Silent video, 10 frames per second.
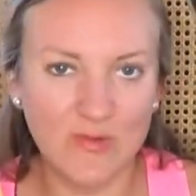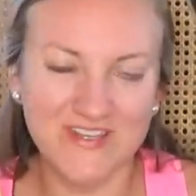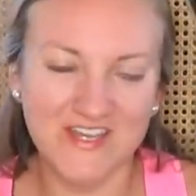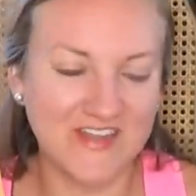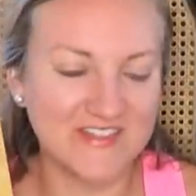It
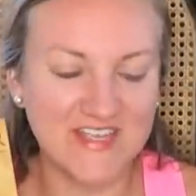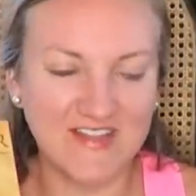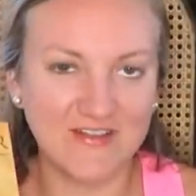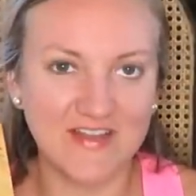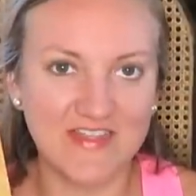wasn't on
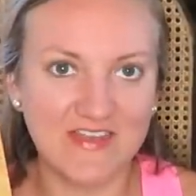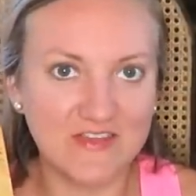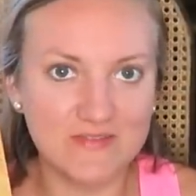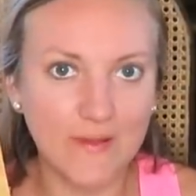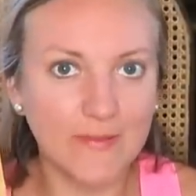sale or anything.
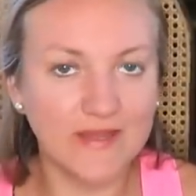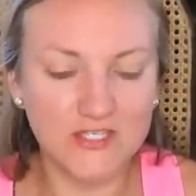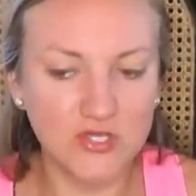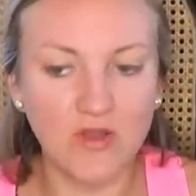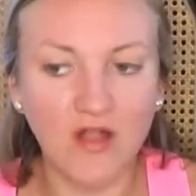It was probably
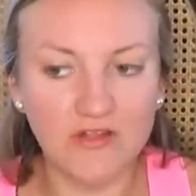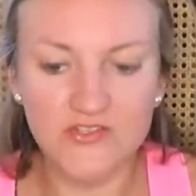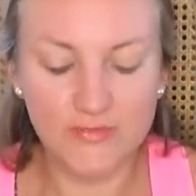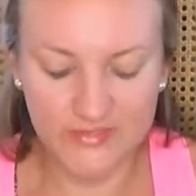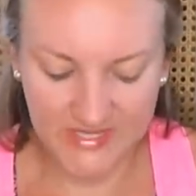like $2
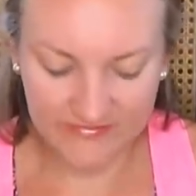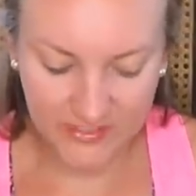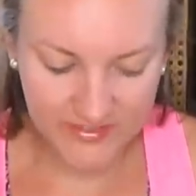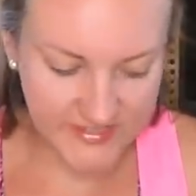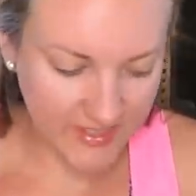from
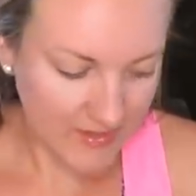Savers.